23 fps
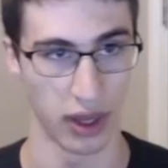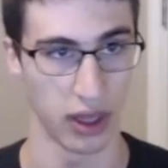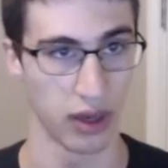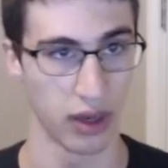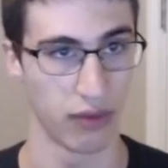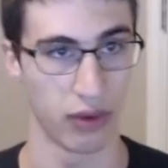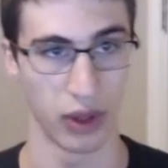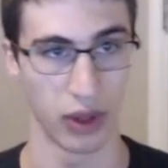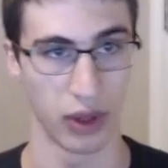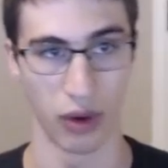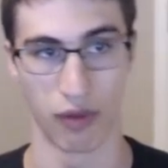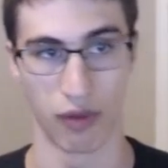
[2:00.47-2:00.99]
If
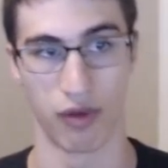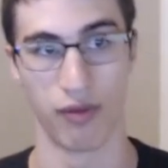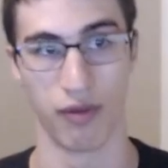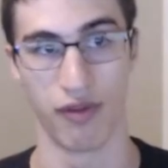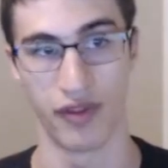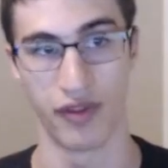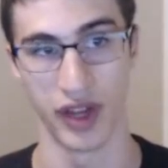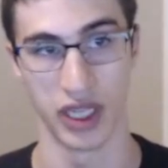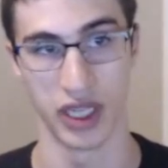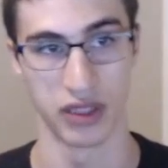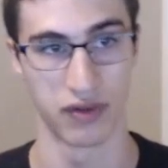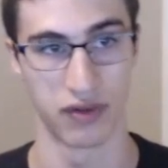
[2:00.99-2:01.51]
we go from
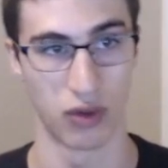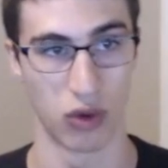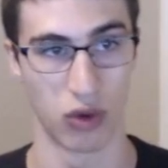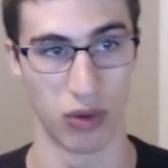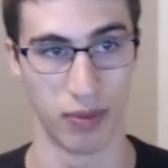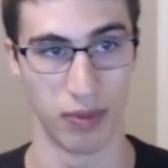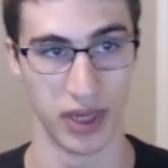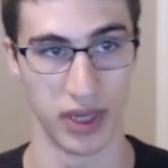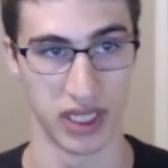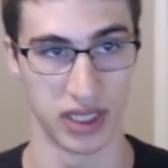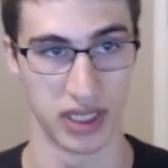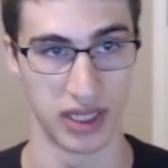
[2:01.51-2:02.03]
phase 4
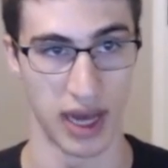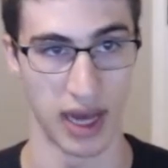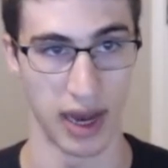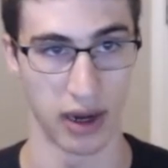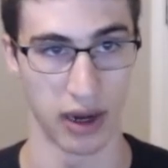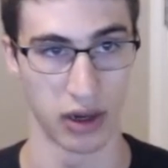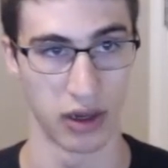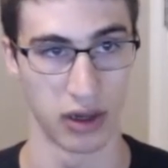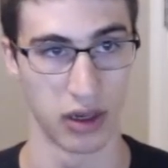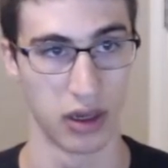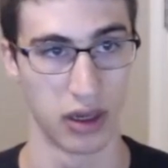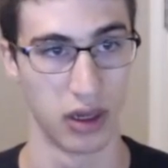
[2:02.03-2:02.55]
Bis
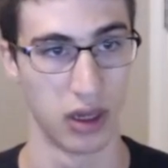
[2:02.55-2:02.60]
Dagger